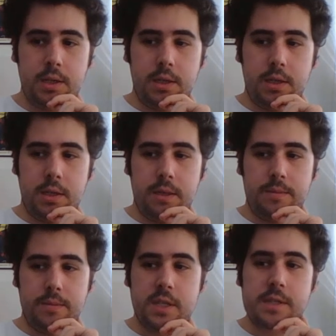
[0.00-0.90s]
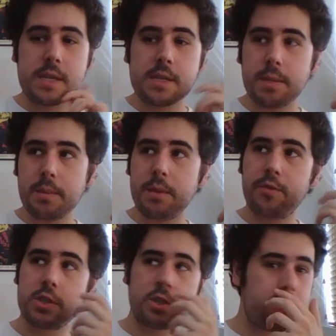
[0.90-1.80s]
Um, sometimes can be a bit
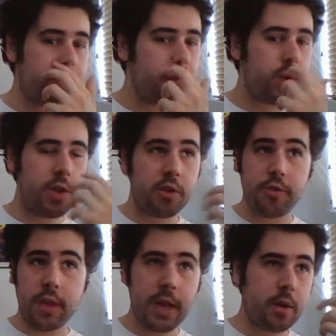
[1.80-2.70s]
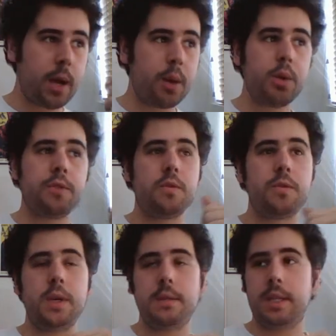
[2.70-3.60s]
frustrating when you're flying around. You have to
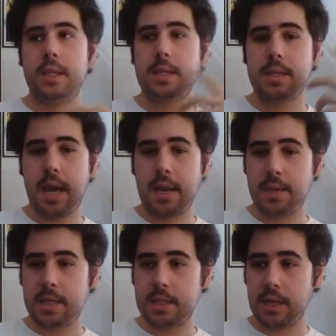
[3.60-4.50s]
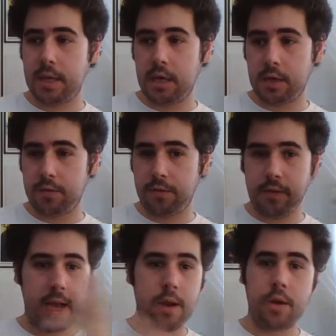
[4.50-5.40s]
hit enemies that are
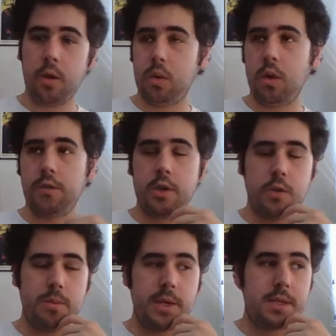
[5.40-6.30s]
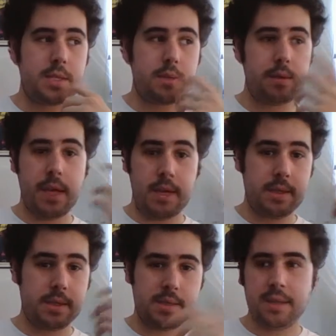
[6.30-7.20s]
flying all over you. But hey,
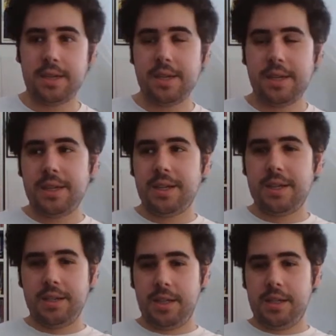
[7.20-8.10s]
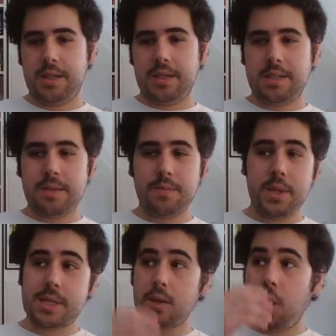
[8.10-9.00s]
that's uh, so
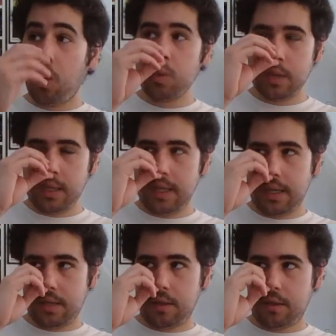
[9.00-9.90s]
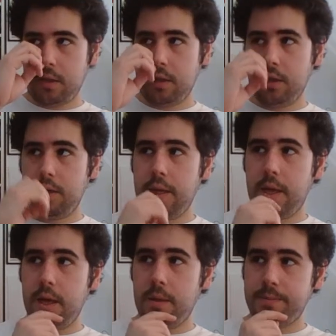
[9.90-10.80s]
it's only uh, in
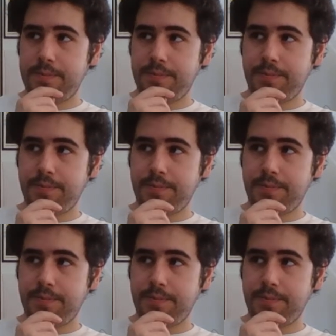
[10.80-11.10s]
a